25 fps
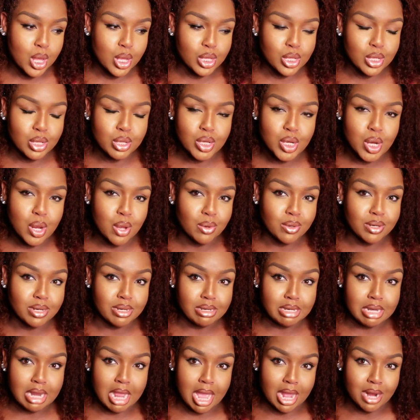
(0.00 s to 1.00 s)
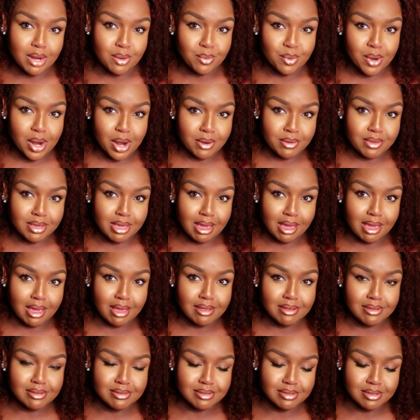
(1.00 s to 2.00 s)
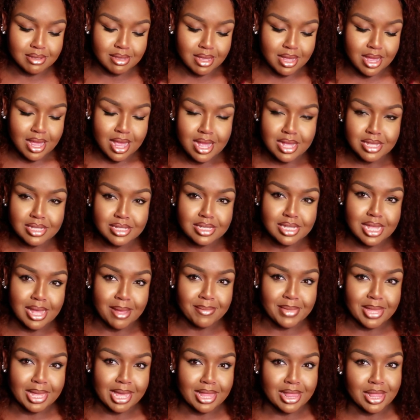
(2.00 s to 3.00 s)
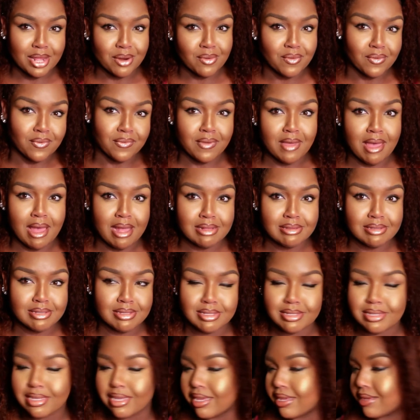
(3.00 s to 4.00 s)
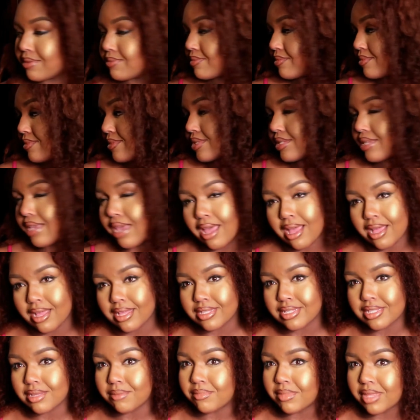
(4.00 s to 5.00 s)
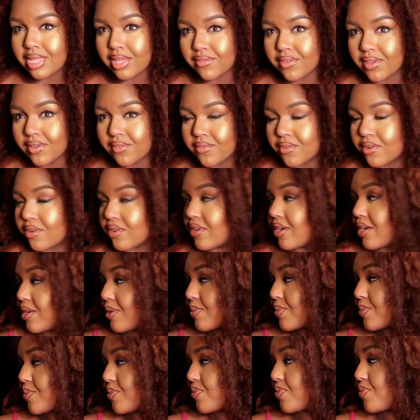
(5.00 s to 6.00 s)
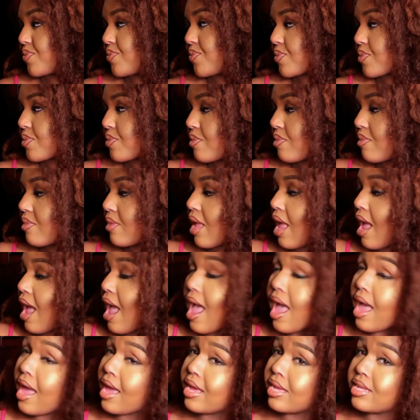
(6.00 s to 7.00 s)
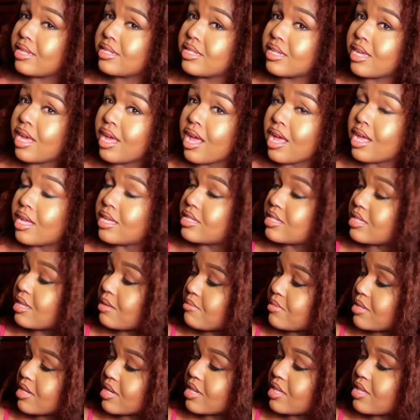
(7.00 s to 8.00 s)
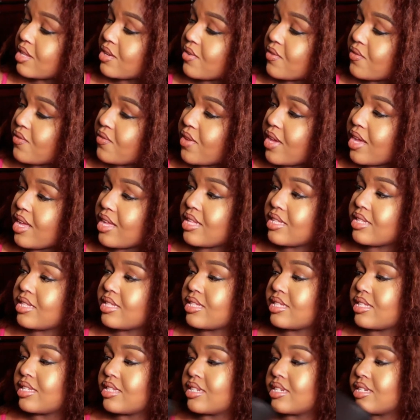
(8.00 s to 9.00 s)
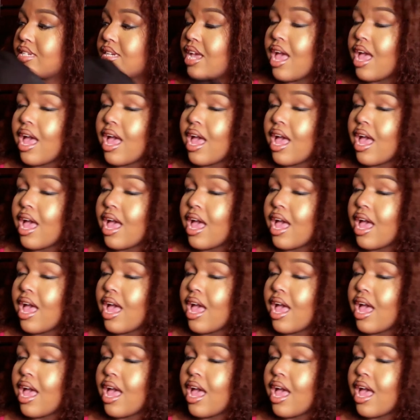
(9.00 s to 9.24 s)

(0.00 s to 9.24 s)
you know networking something a little fancy yes I'm living for it and something a little fancy